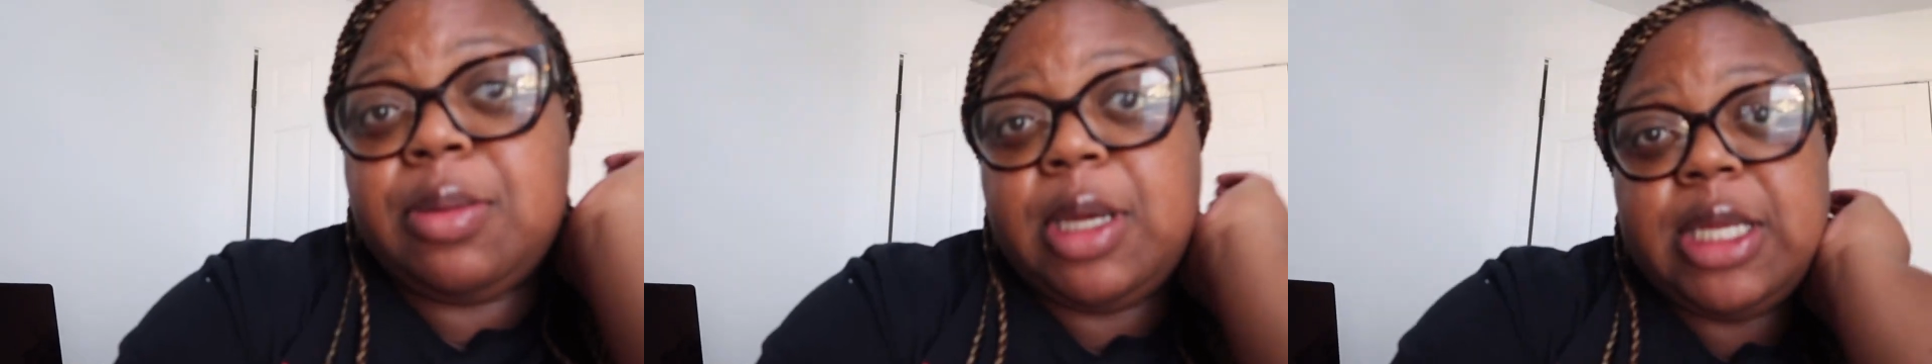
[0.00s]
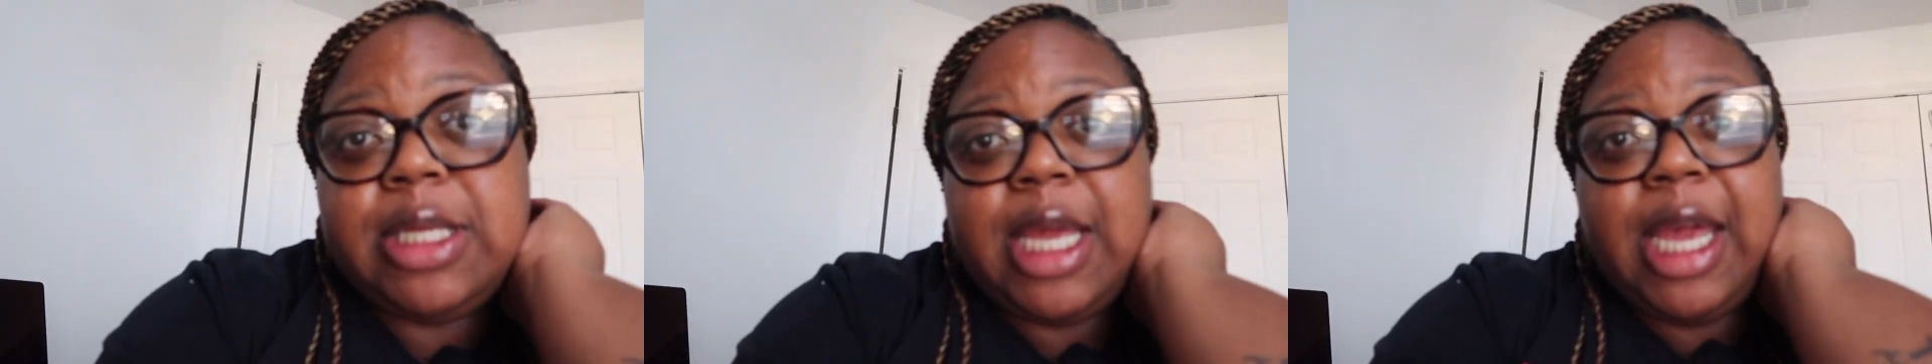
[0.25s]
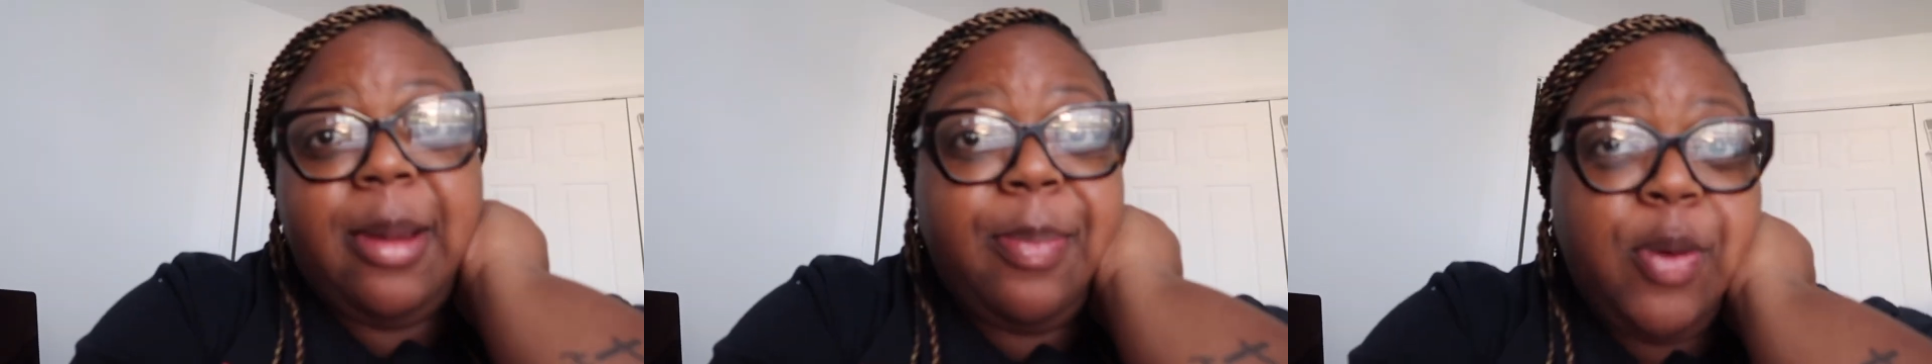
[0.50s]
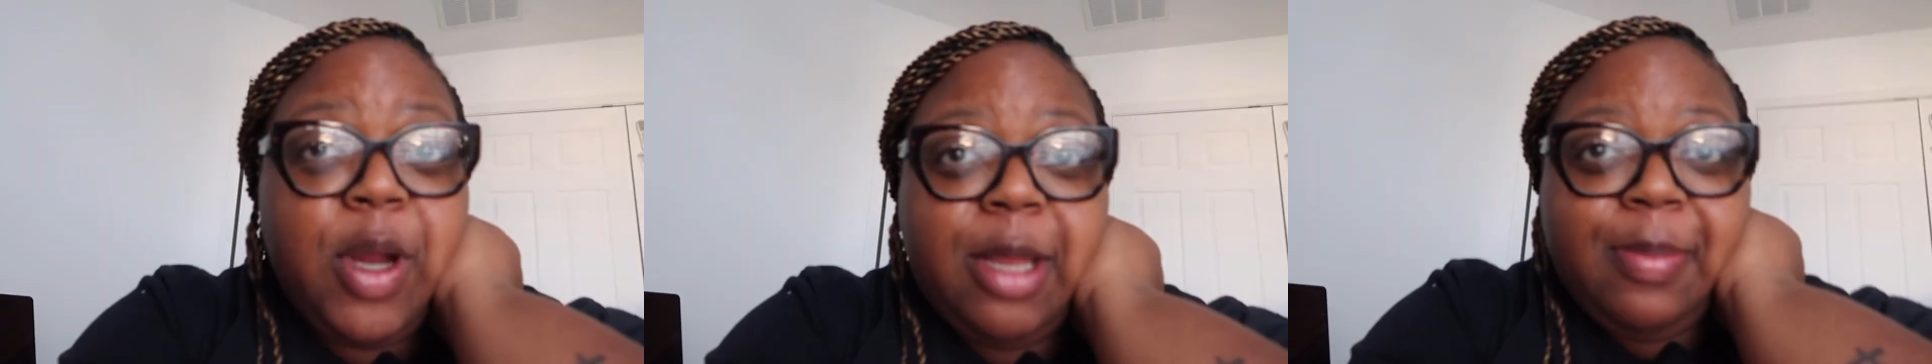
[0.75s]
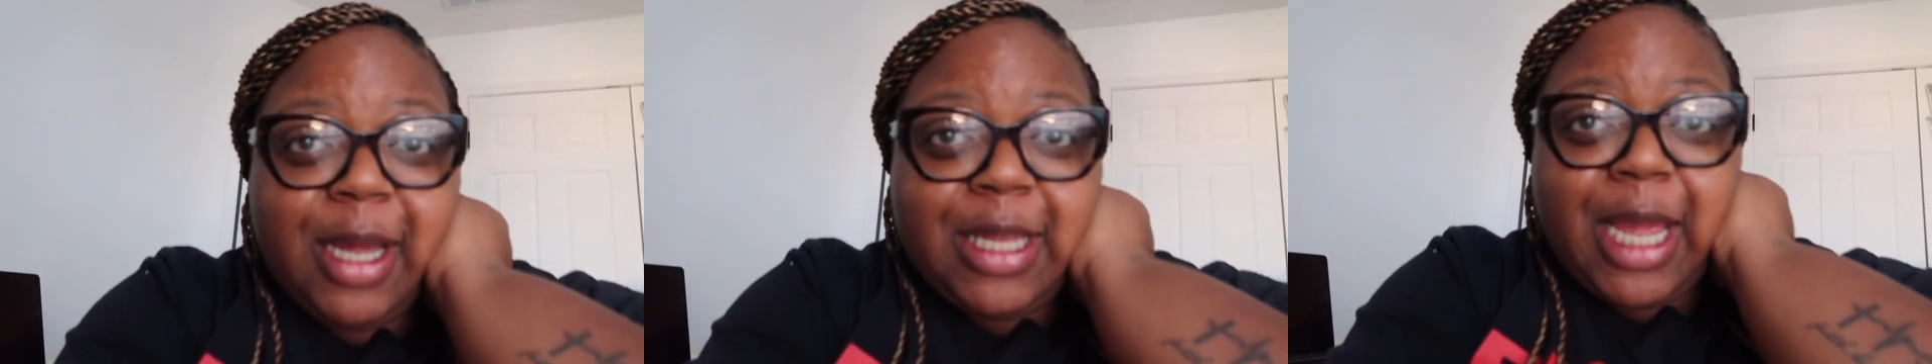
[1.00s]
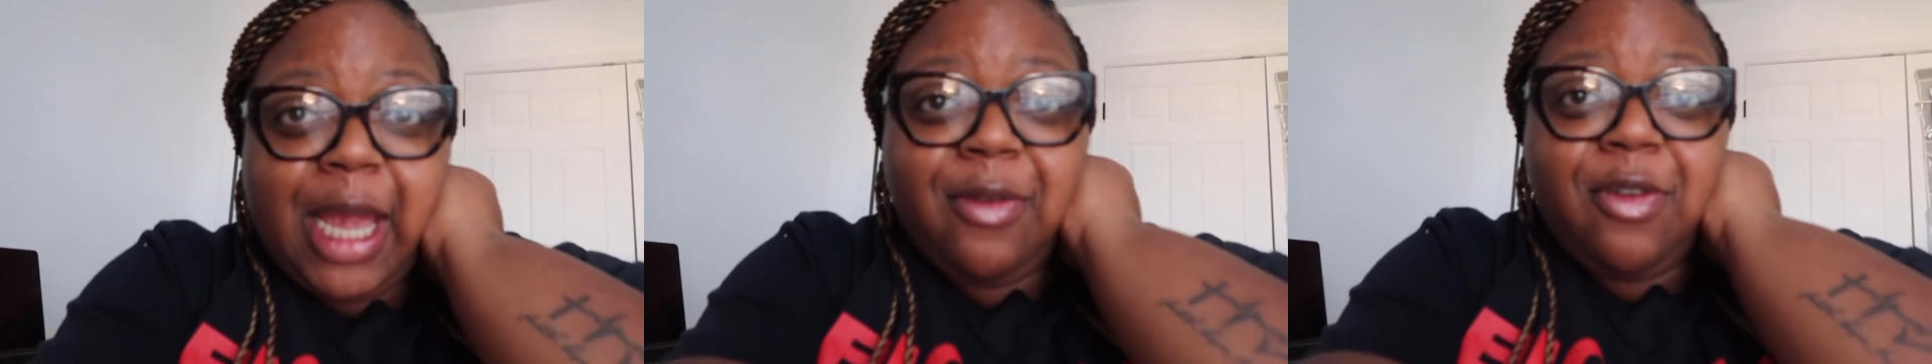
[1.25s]
was a pretty big
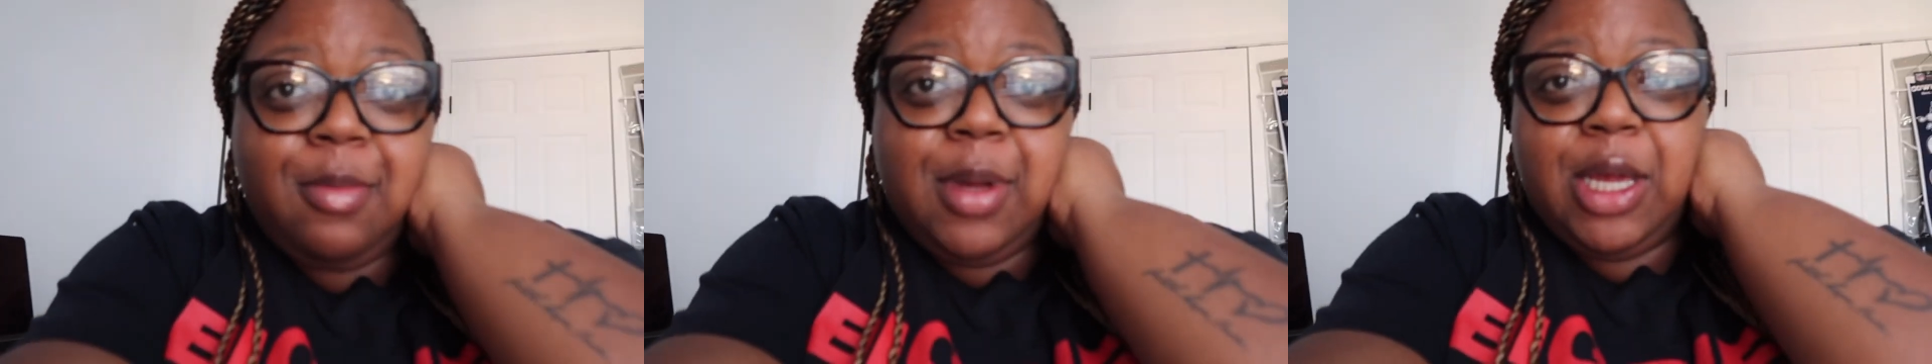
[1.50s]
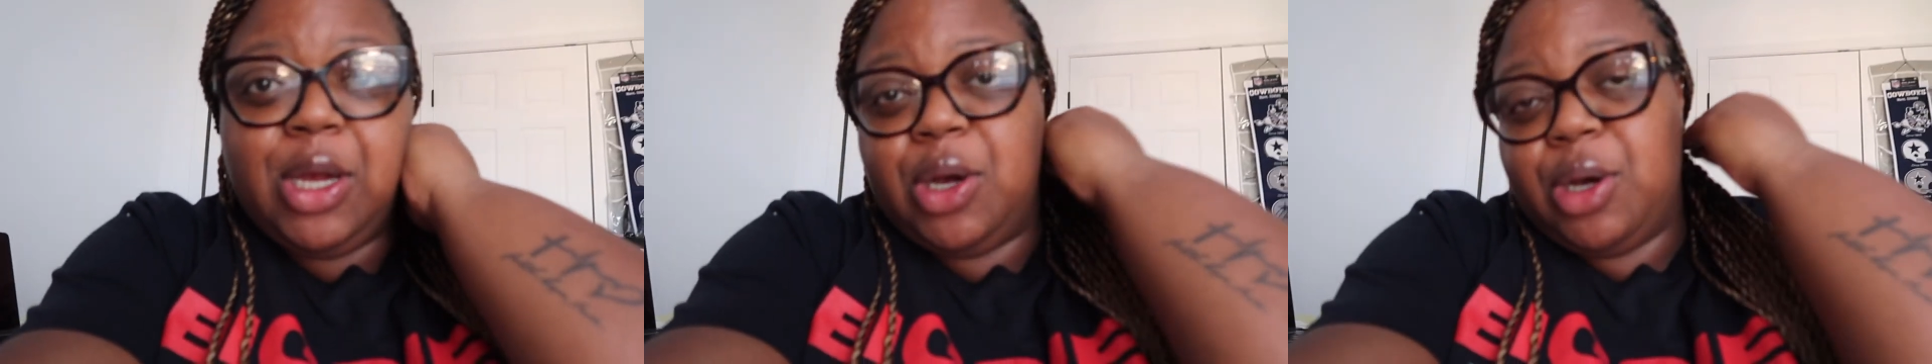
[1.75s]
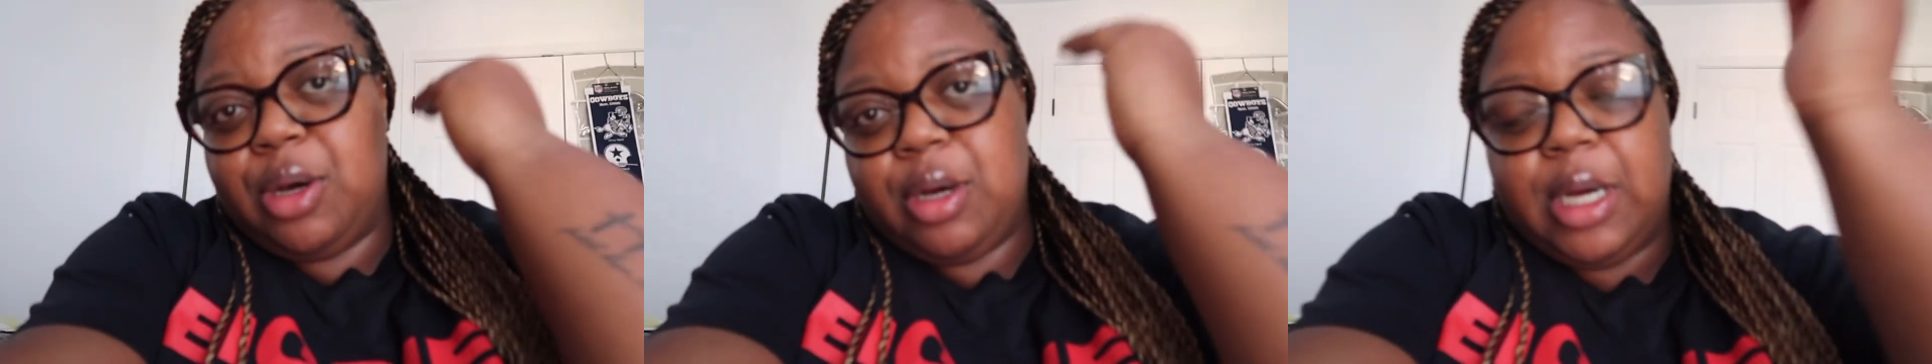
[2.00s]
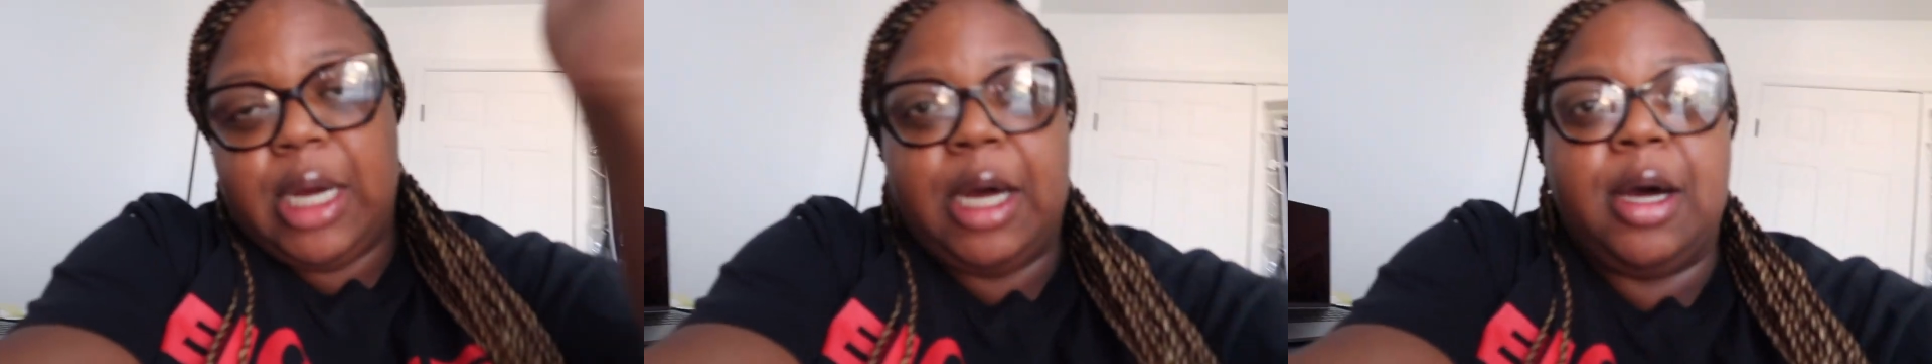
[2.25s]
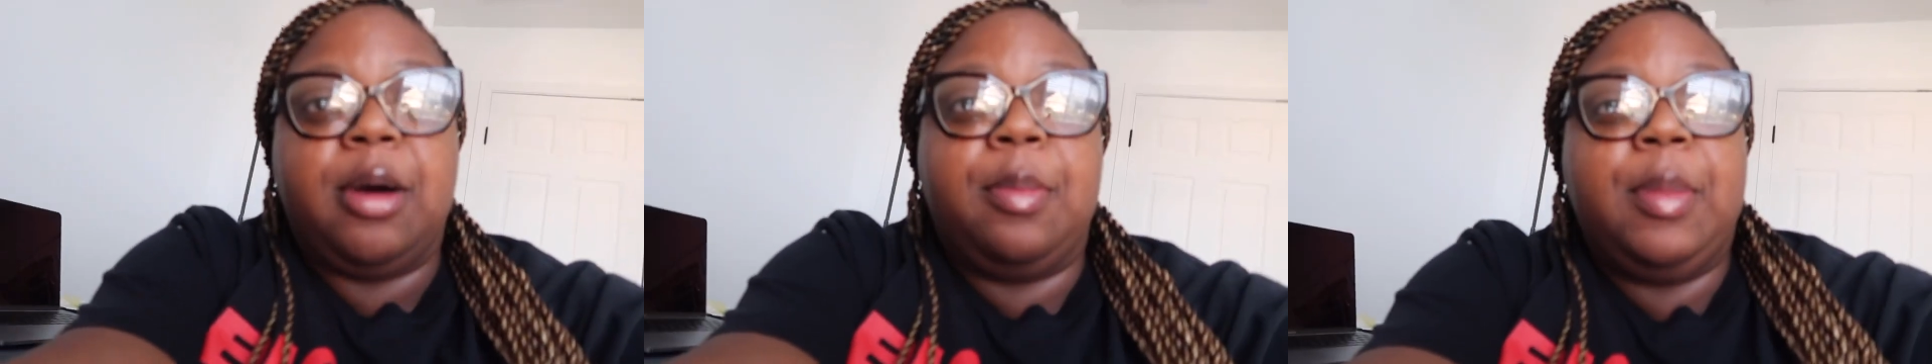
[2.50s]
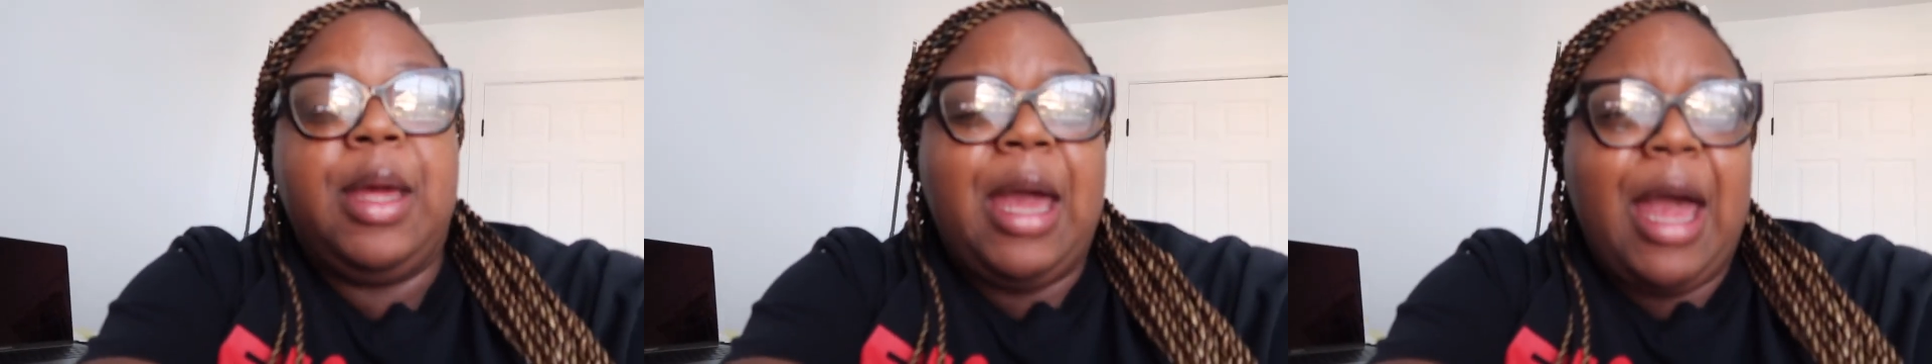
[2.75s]
day for me, y'all.